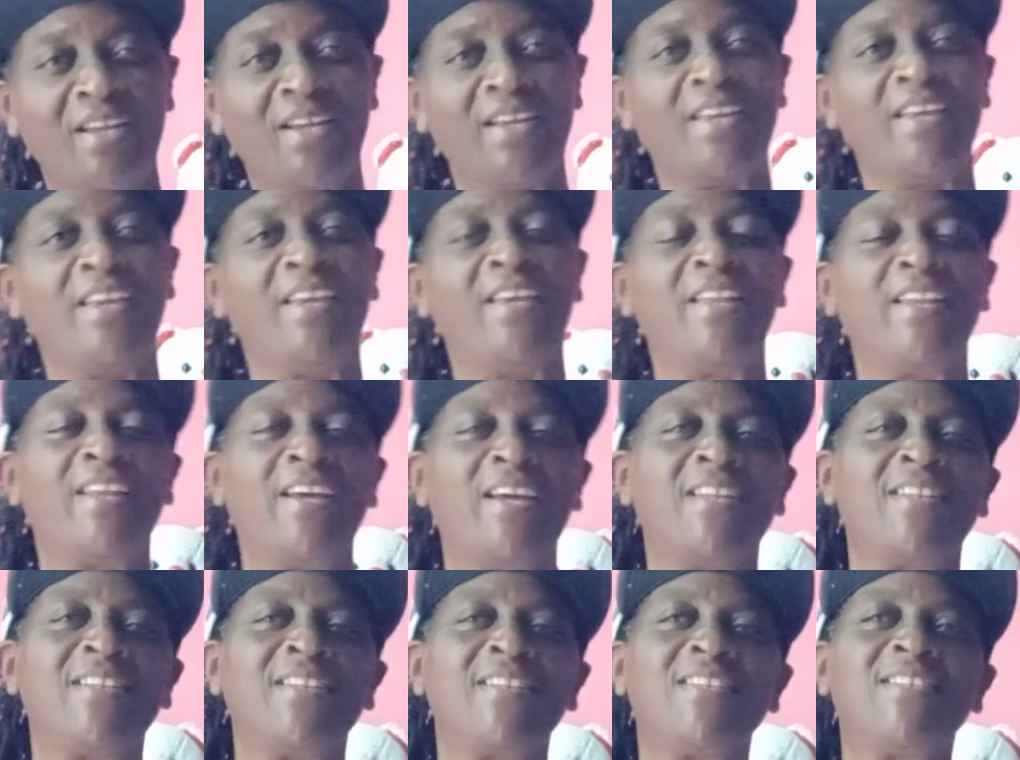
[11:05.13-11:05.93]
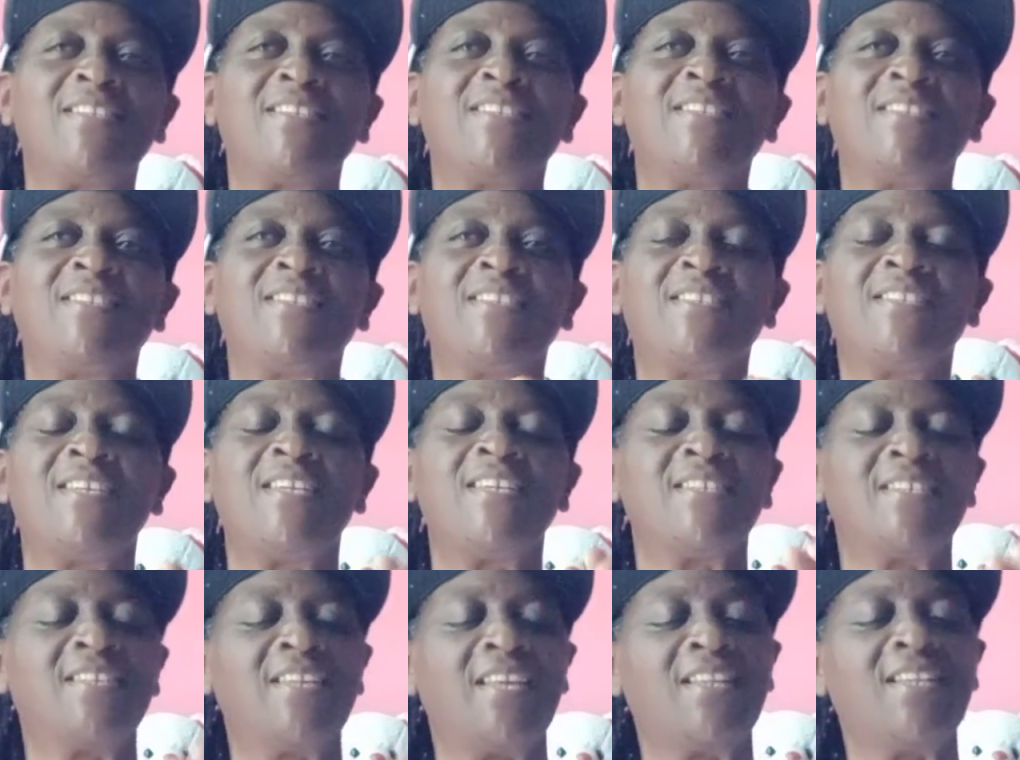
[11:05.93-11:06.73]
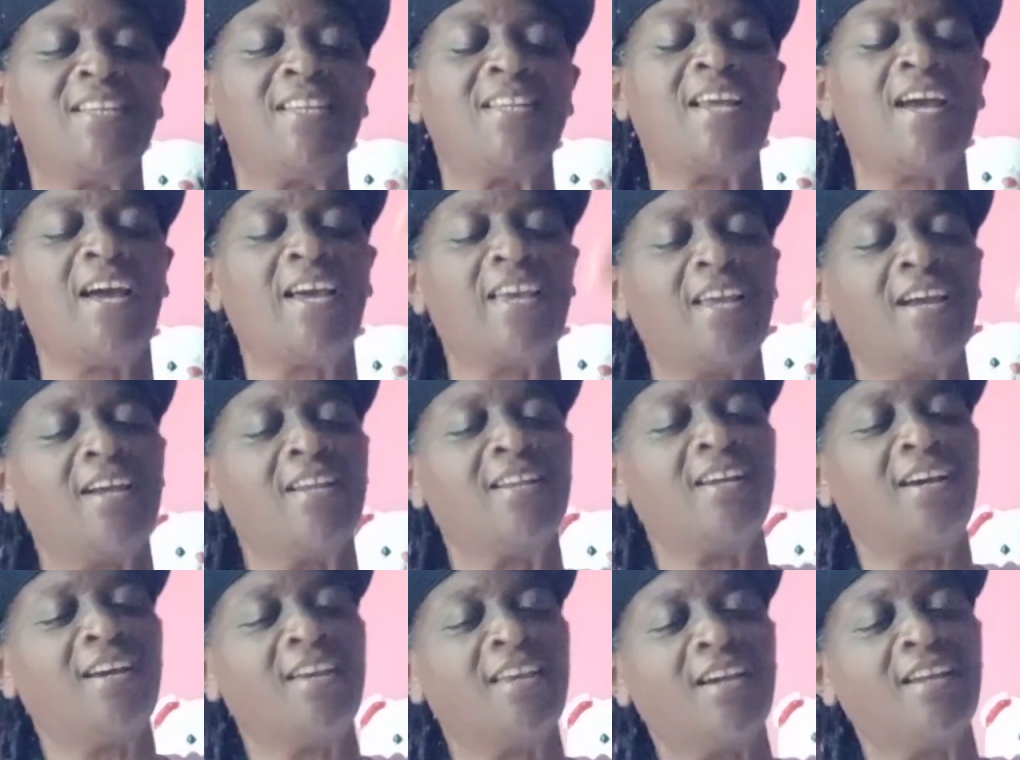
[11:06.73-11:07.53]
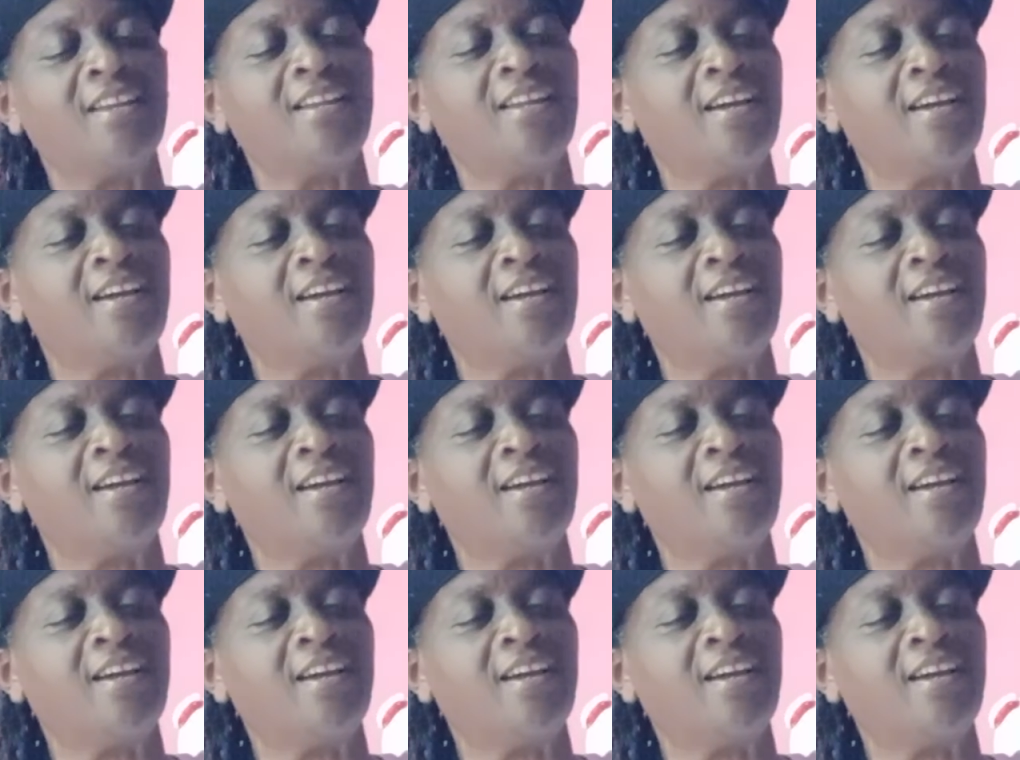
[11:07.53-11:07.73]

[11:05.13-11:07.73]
again and things getting higher and higher and